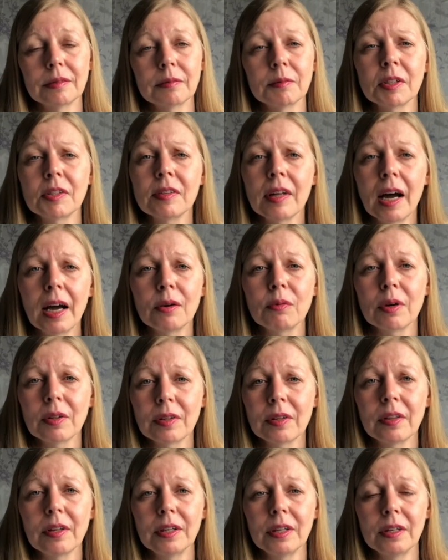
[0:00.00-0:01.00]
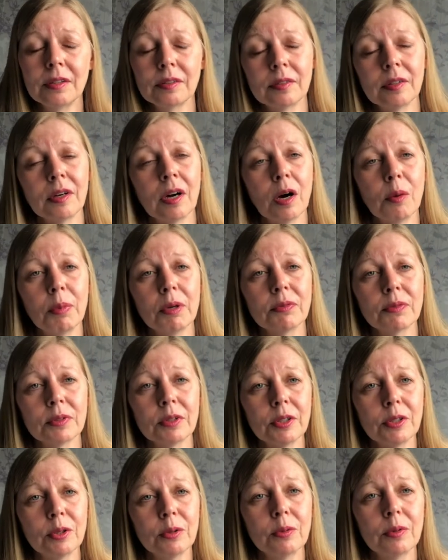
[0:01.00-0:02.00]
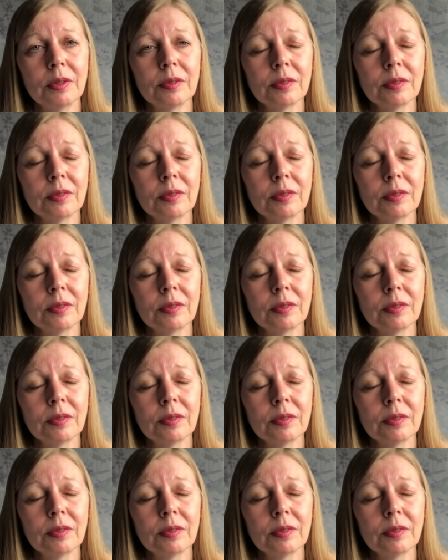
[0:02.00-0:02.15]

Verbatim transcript: decide whether that it's a hobby for you.